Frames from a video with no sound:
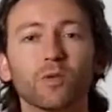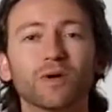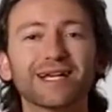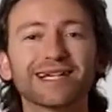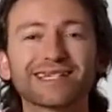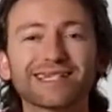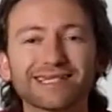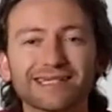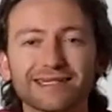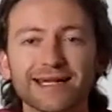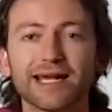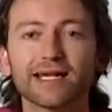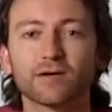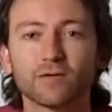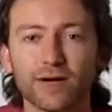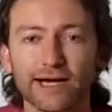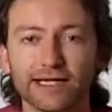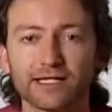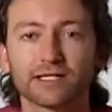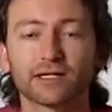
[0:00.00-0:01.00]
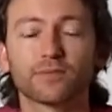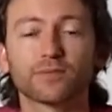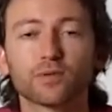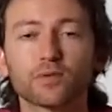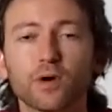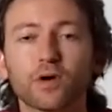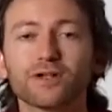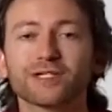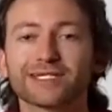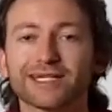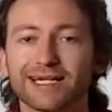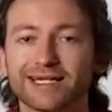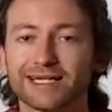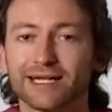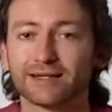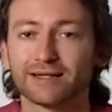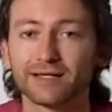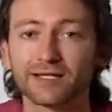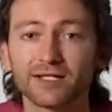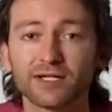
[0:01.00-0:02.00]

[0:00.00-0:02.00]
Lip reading: will accelerate the processing,